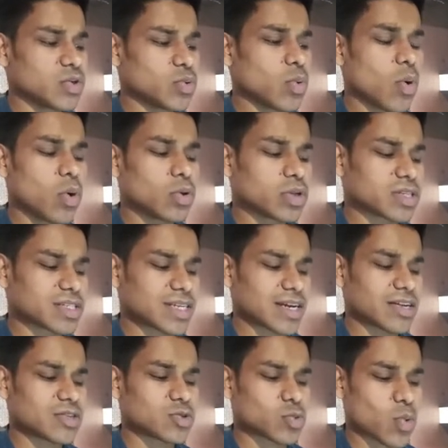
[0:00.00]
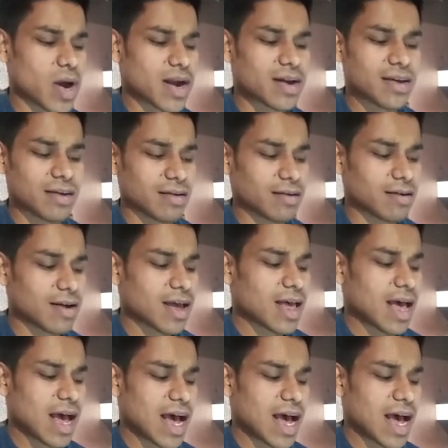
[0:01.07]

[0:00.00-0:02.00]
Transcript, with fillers: do all the settings right here